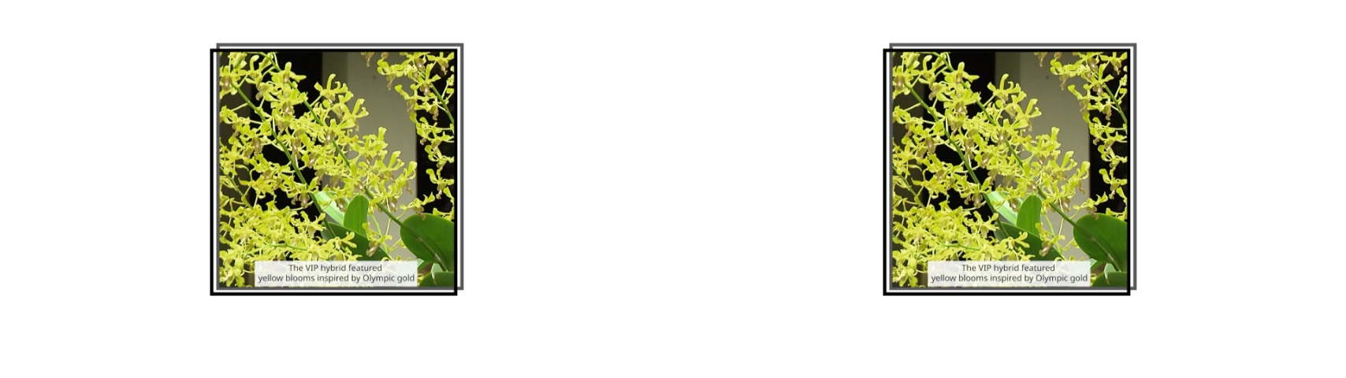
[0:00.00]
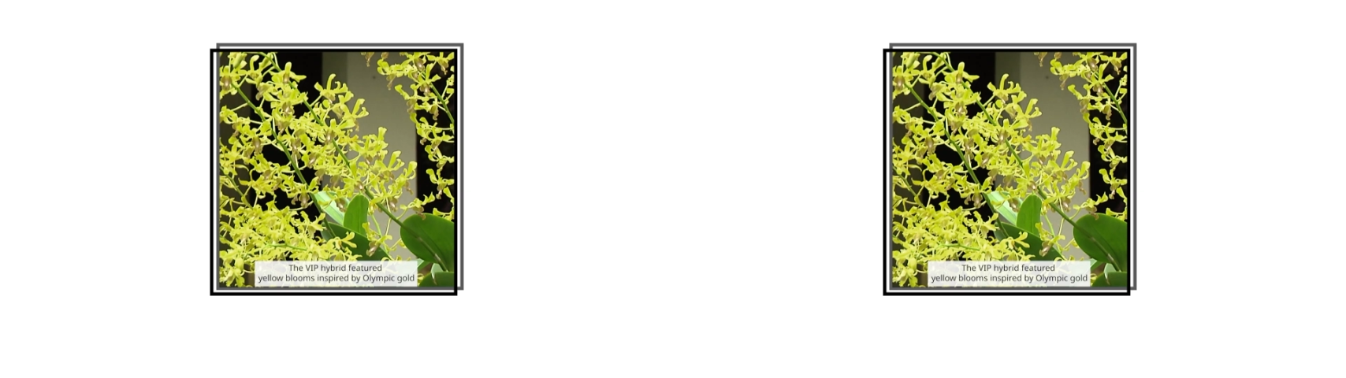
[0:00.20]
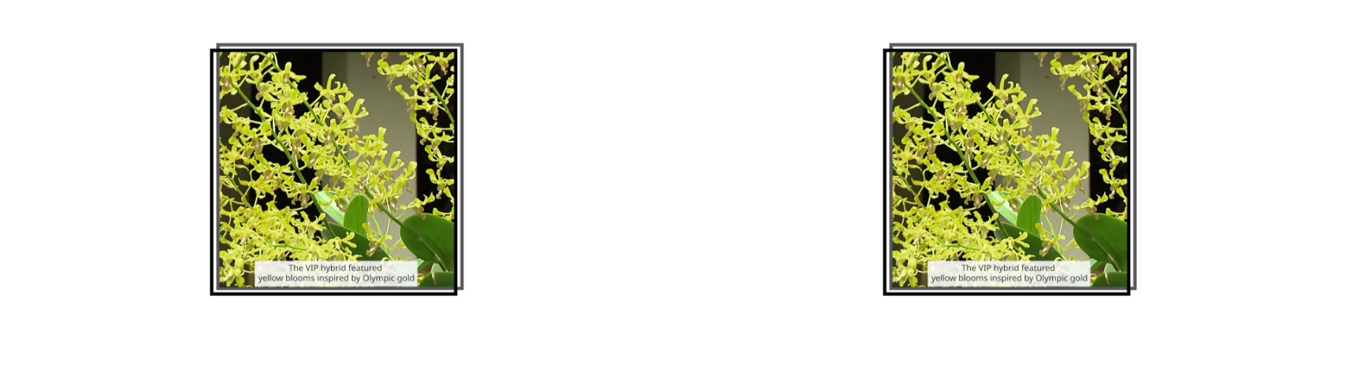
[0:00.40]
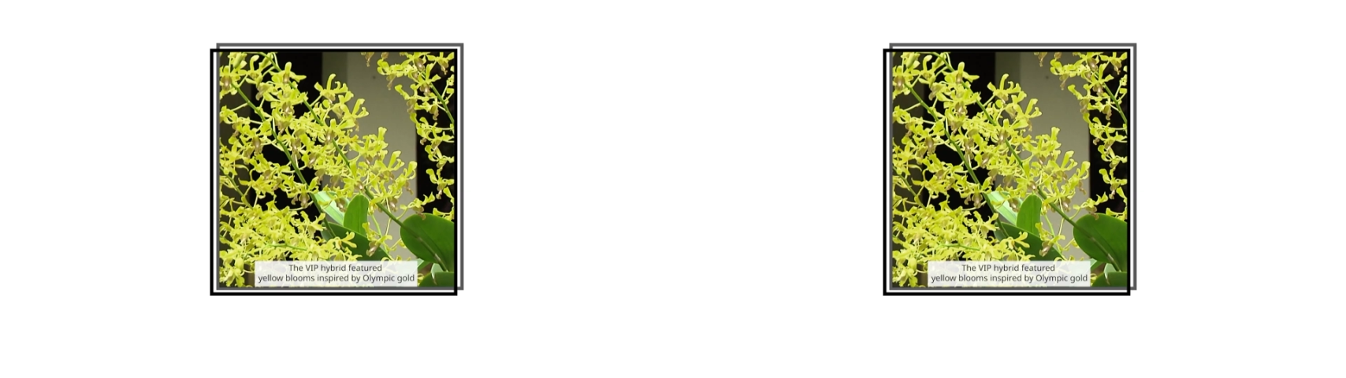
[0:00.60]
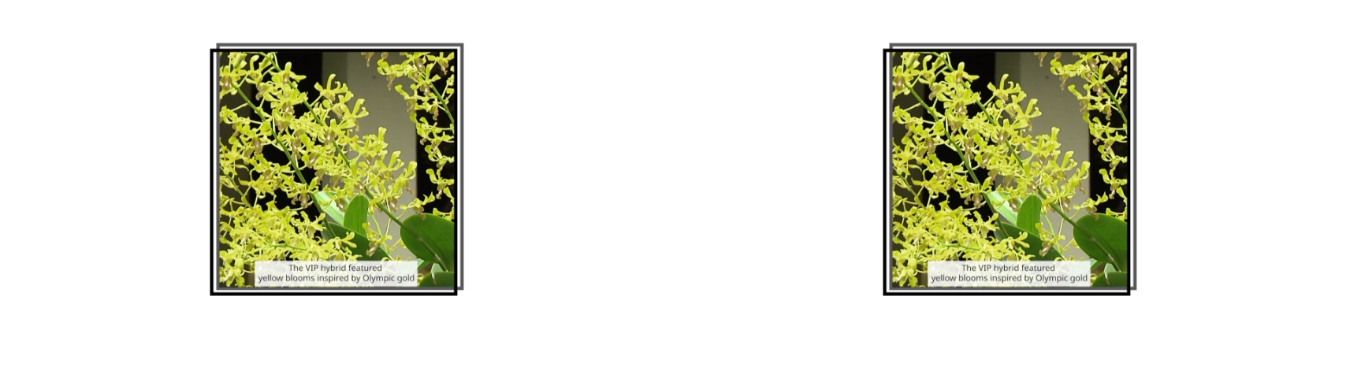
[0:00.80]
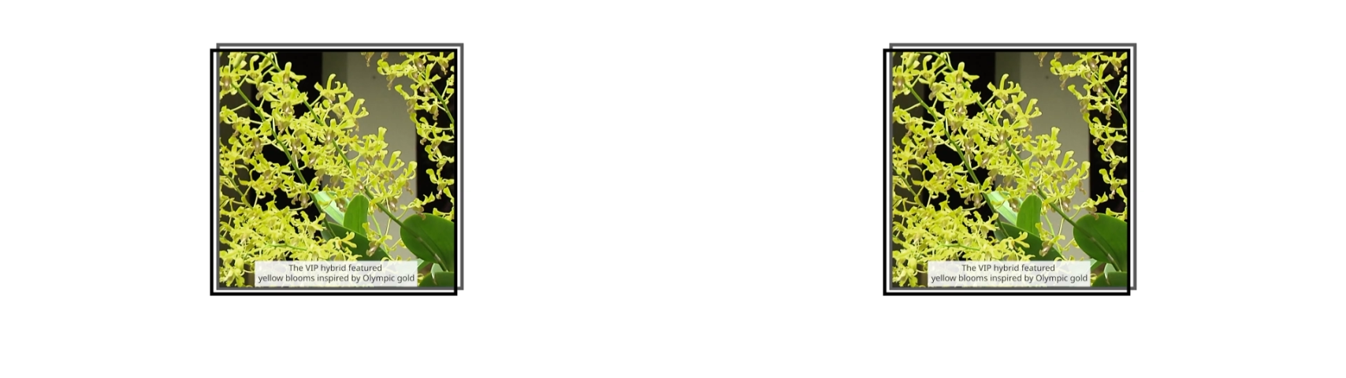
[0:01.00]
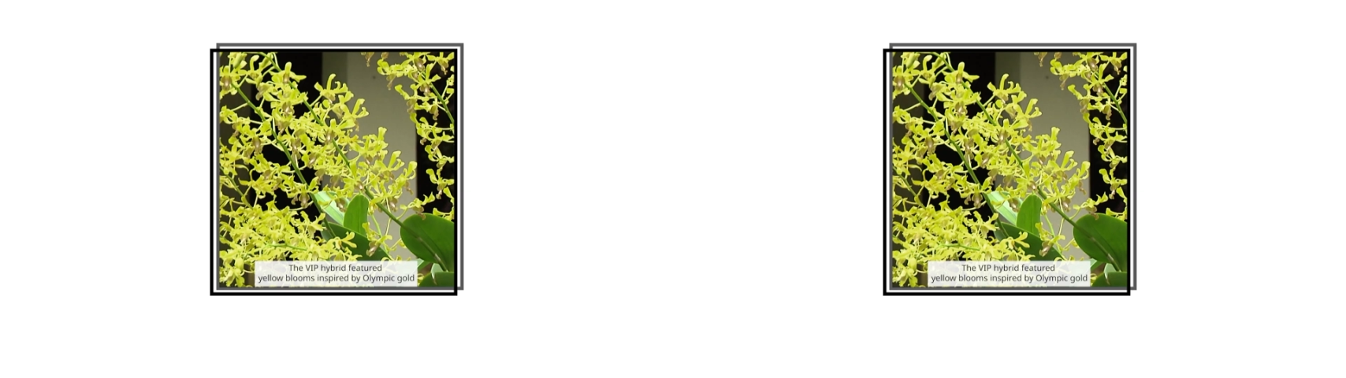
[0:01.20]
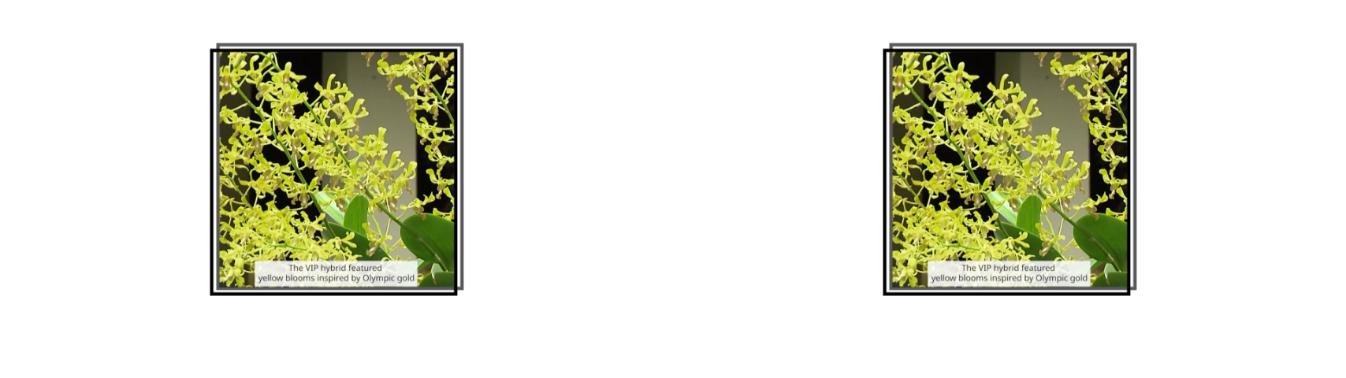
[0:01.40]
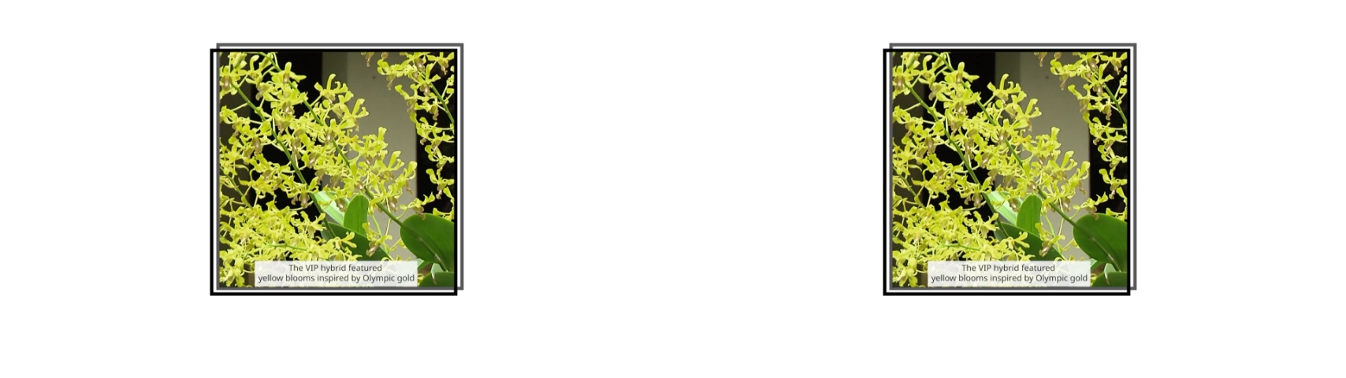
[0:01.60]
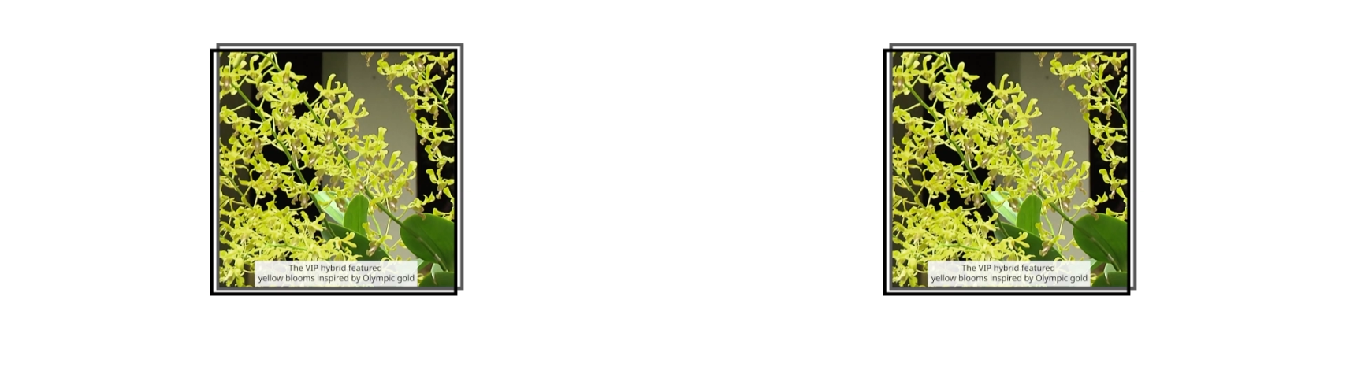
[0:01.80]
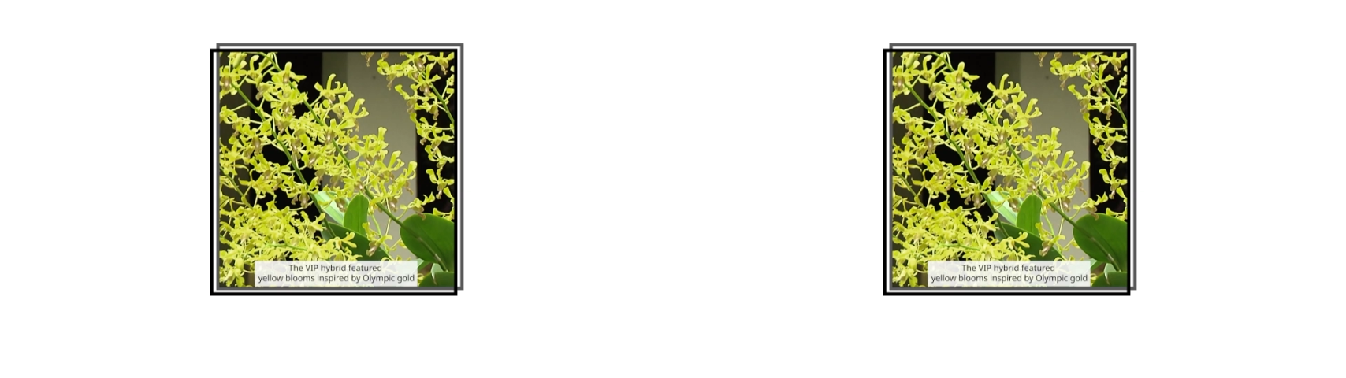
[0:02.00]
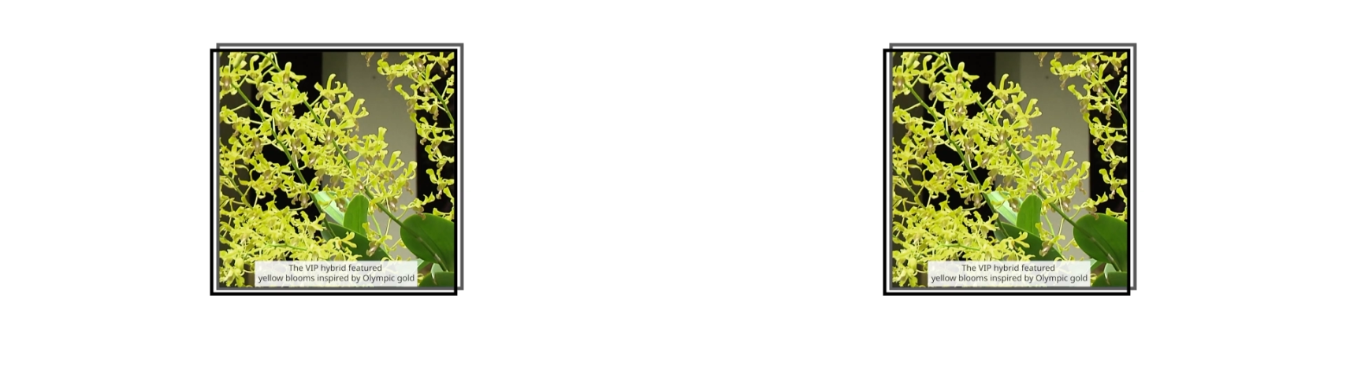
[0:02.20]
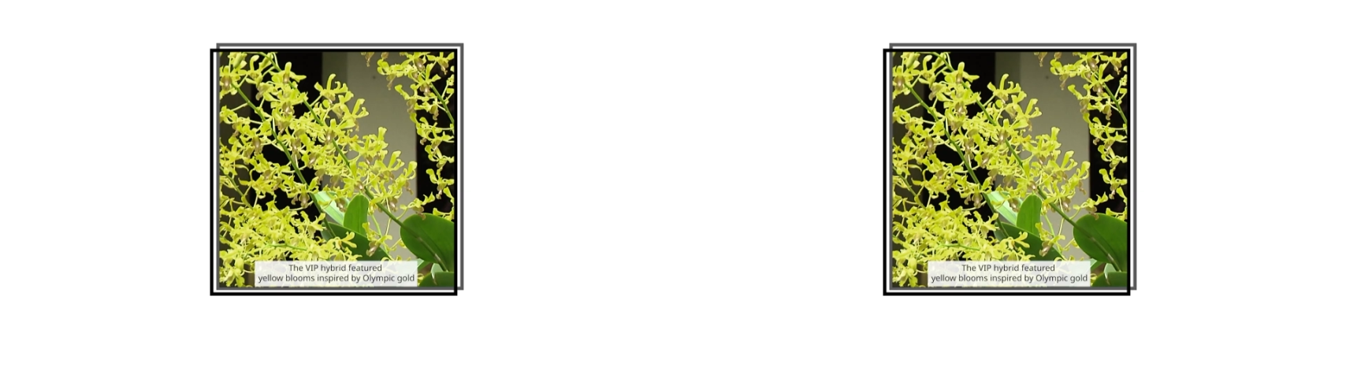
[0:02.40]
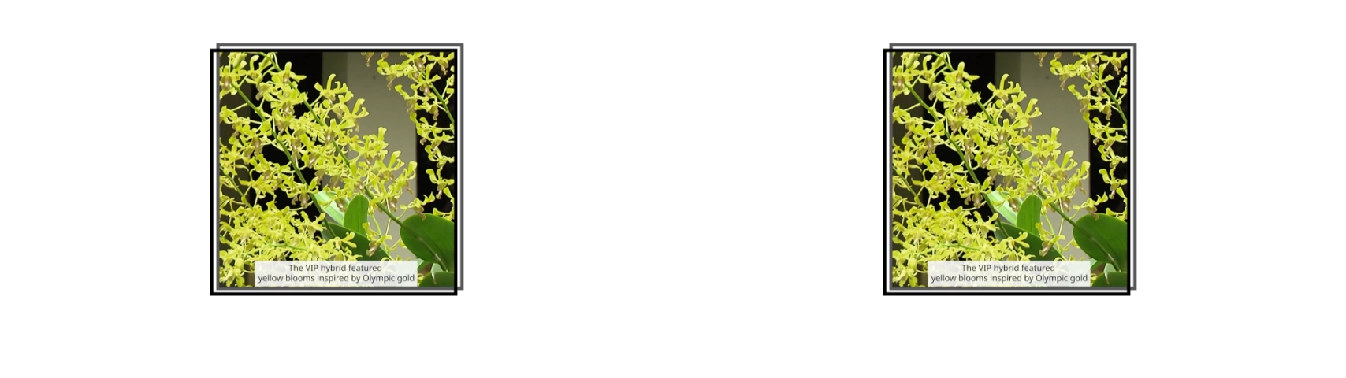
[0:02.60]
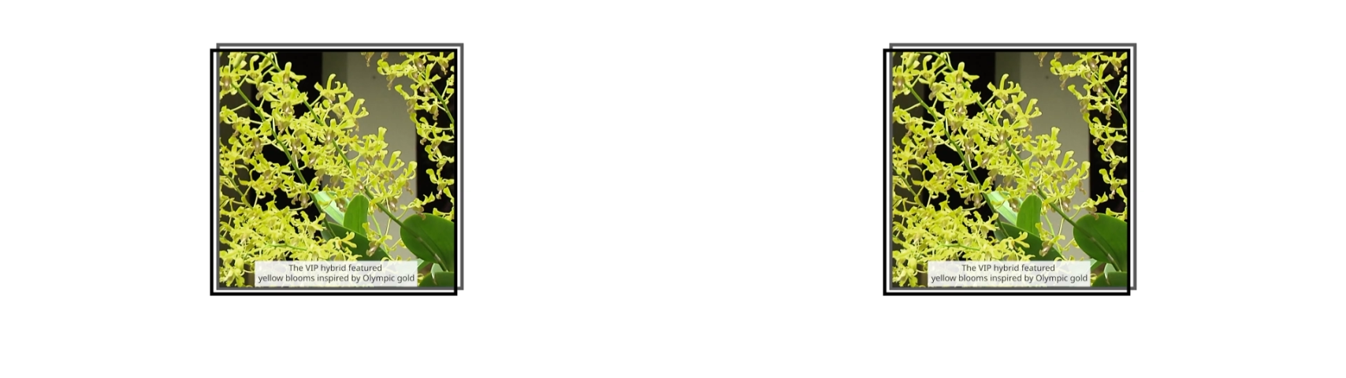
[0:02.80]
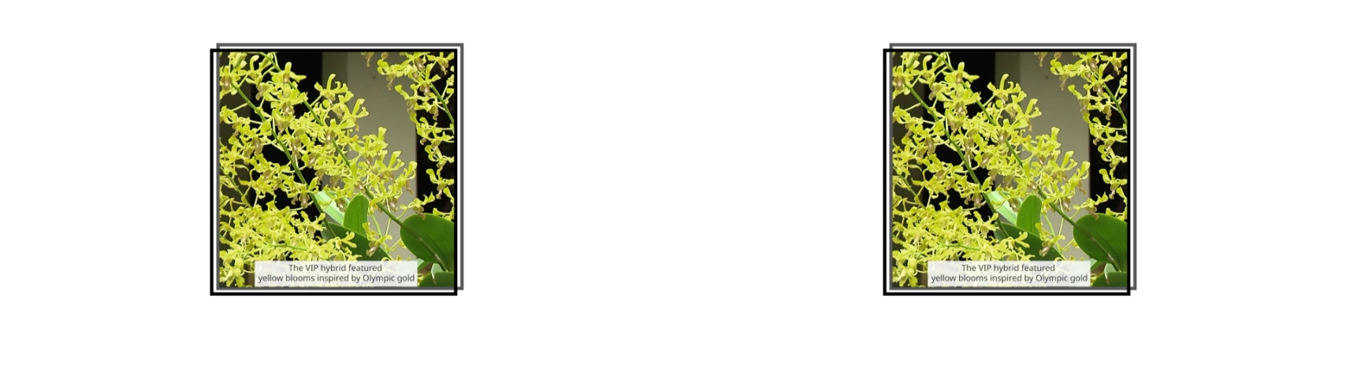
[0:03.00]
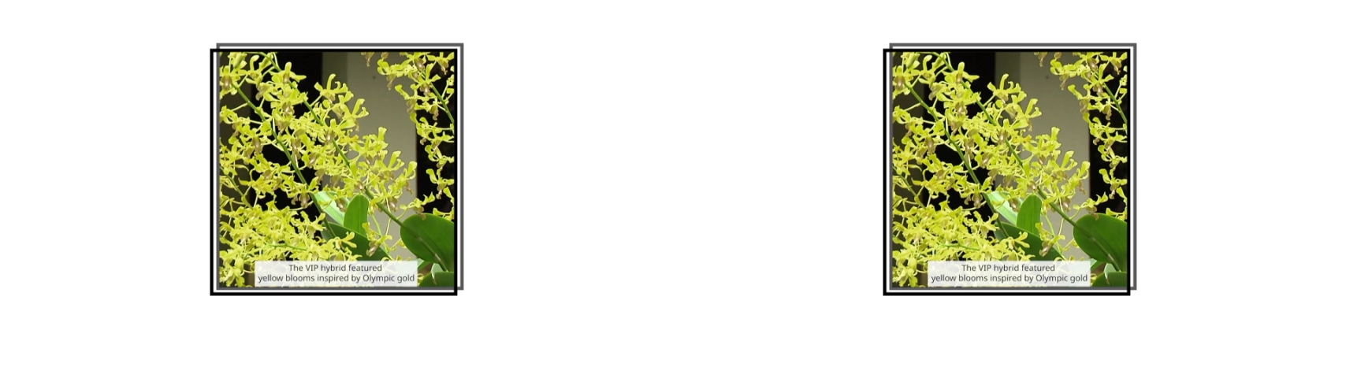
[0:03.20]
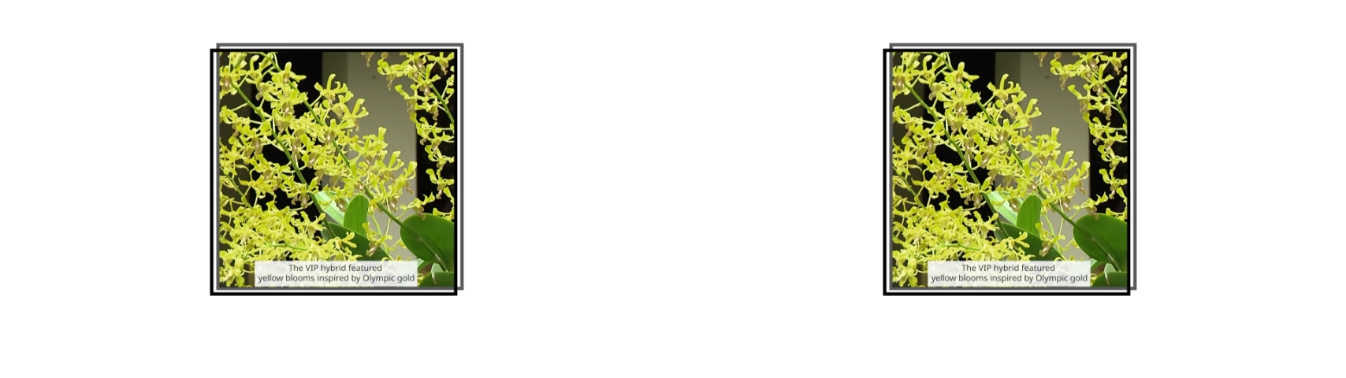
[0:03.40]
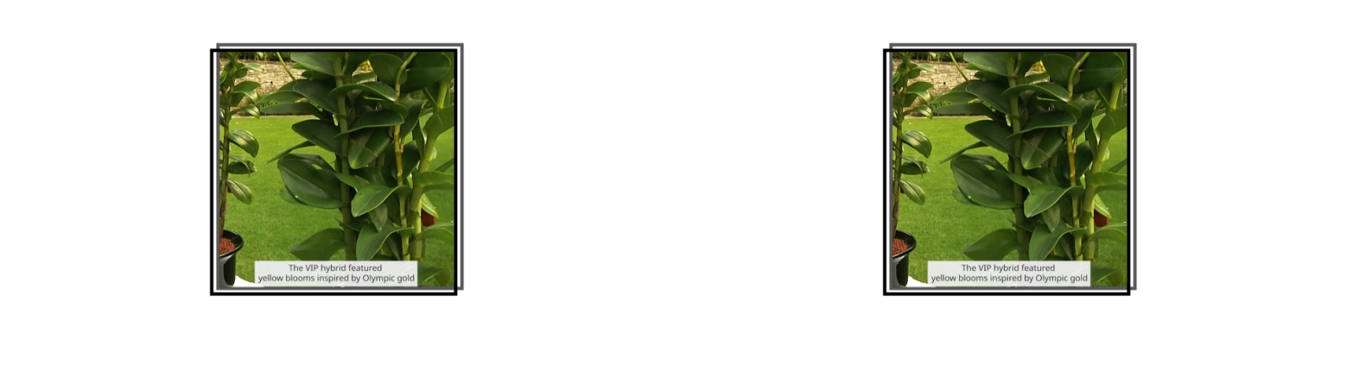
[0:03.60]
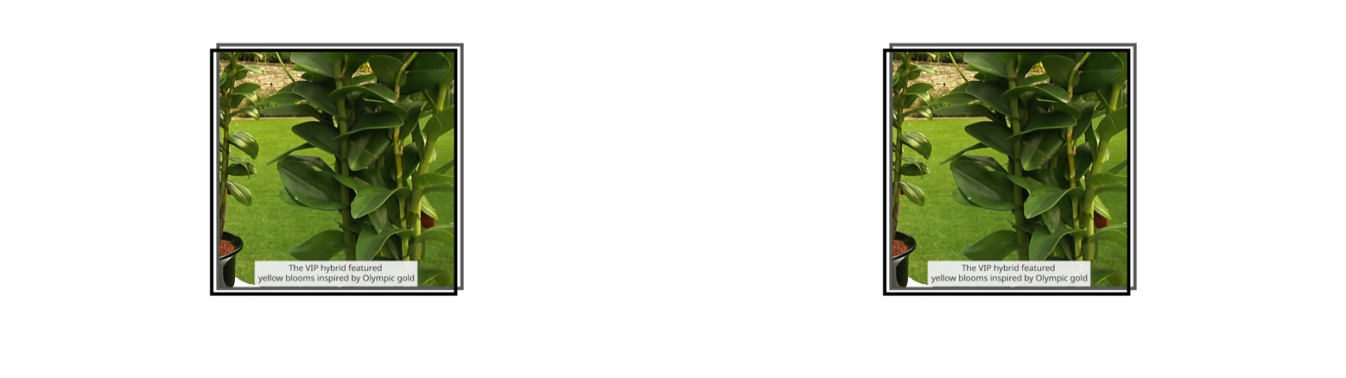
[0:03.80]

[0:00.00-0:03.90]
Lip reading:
No face is visible, so there are no lips to read.